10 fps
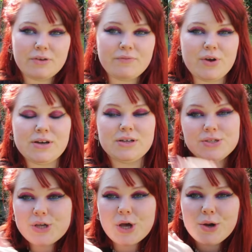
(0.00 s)
everyone,
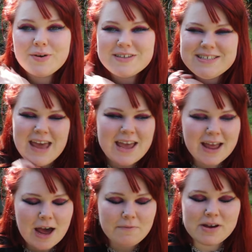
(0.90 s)
so today
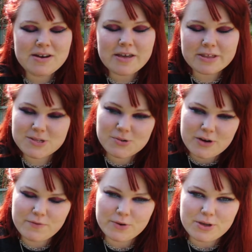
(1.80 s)
I have another story for